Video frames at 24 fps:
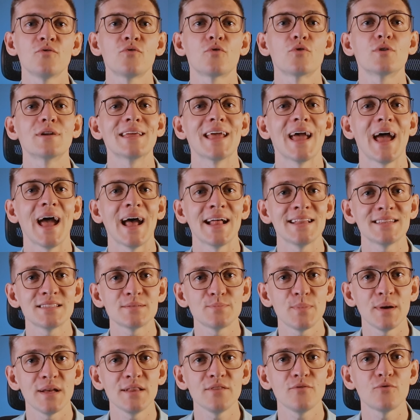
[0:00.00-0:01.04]
for the ad
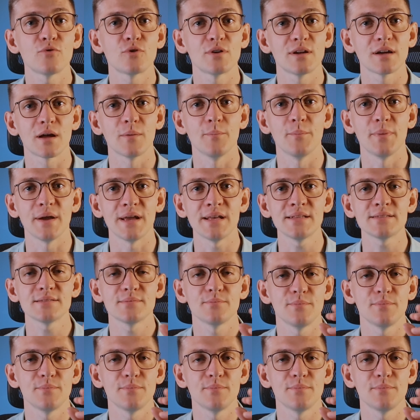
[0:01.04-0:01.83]
spend for the campaigns.